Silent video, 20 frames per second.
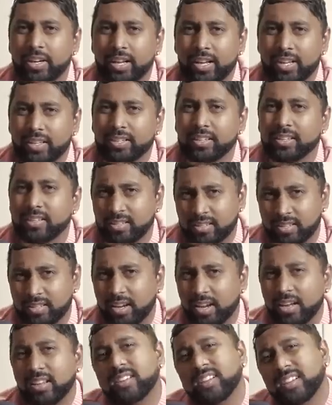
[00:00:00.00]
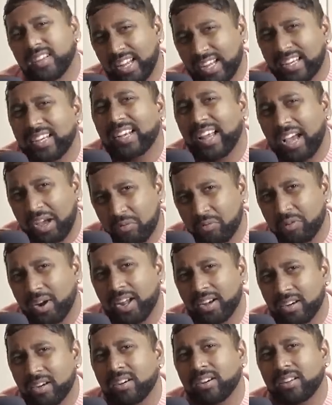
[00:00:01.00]
And then just stop. Is it like Knight
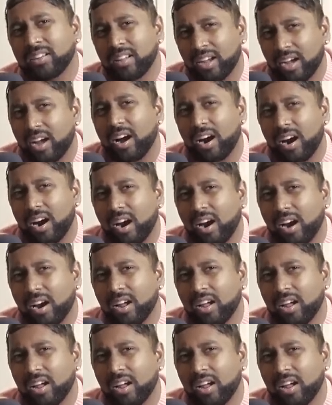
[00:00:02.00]
Rider, the car?